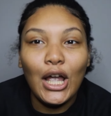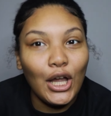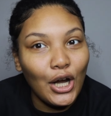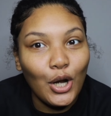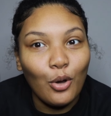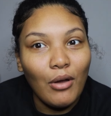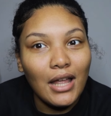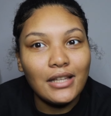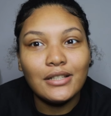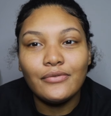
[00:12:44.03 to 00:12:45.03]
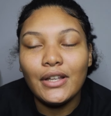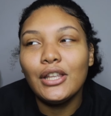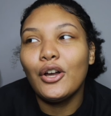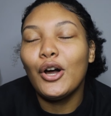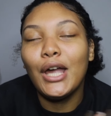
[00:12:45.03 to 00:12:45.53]
girl. And this
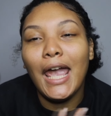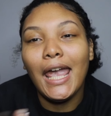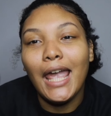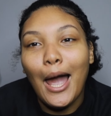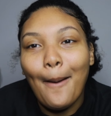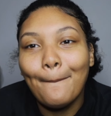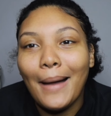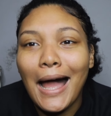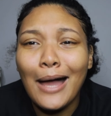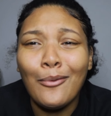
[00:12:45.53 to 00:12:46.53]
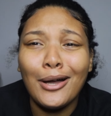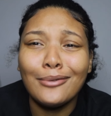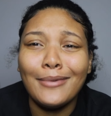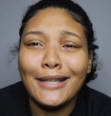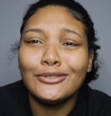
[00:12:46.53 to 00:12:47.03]
video, okay, y'all, bye.
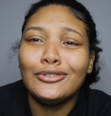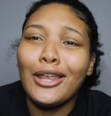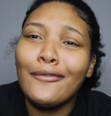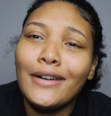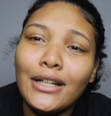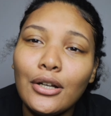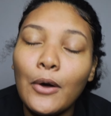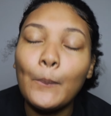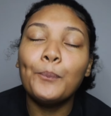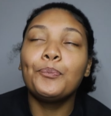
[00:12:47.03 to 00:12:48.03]
Welcome back to another video.